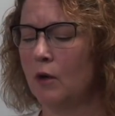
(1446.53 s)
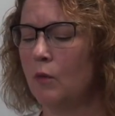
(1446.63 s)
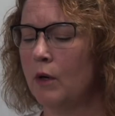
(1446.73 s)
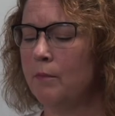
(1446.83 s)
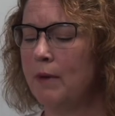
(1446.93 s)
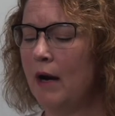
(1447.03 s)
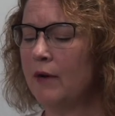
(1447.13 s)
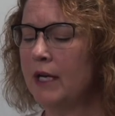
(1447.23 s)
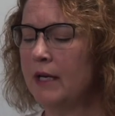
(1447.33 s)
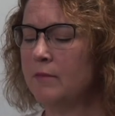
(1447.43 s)
We'll
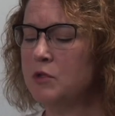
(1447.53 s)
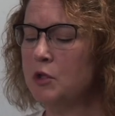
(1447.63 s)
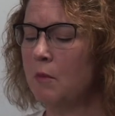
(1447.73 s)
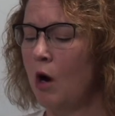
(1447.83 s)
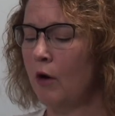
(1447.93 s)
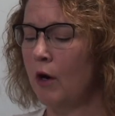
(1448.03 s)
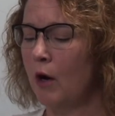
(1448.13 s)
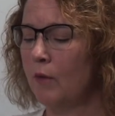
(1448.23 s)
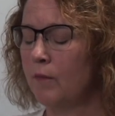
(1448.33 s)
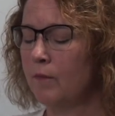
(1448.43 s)
bury him
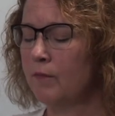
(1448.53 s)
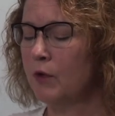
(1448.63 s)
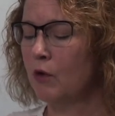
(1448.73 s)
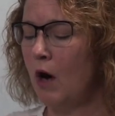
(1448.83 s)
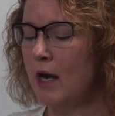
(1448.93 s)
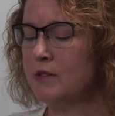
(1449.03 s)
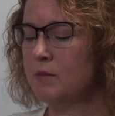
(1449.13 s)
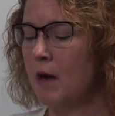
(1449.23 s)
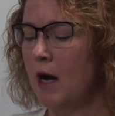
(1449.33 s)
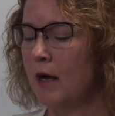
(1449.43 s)
tomorrow, cries
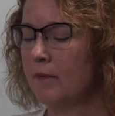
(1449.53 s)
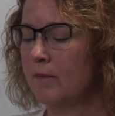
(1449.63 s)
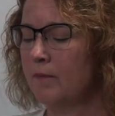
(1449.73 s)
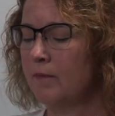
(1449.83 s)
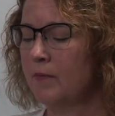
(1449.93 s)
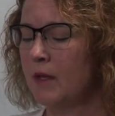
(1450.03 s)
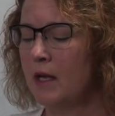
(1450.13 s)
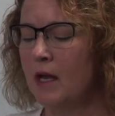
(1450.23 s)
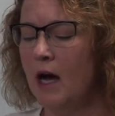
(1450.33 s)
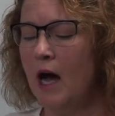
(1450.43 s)
Ma.
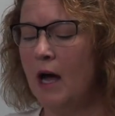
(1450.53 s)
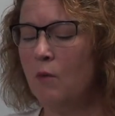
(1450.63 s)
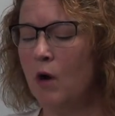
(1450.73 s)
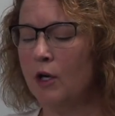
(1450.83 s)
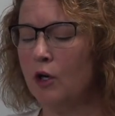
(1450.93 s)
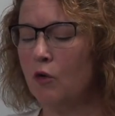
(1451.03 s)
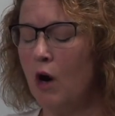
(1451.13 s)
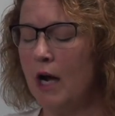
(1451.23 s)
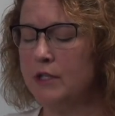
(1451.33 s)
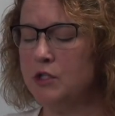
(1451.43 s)
I want to
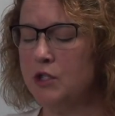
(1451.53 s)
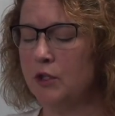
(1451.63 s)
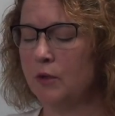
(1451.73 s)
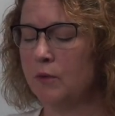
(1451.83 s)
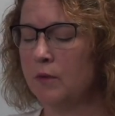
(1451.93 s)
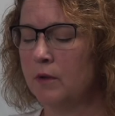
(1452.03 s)
cry too,